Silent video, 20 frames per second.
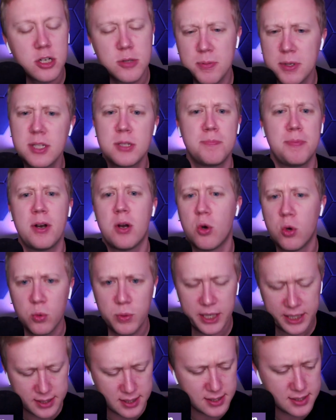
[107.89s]
but it's been a whole
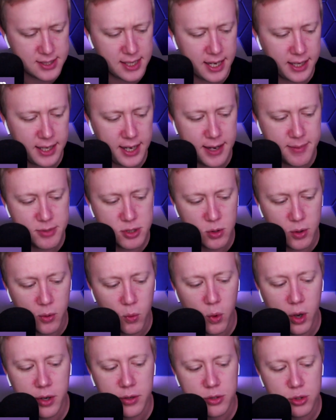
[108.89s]
week since that game, so I
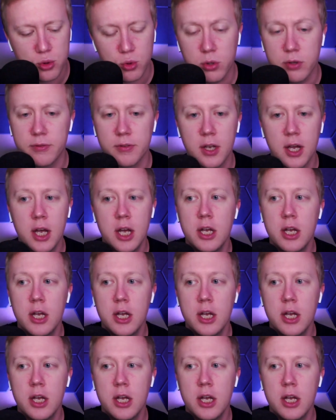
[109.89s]
want to sort of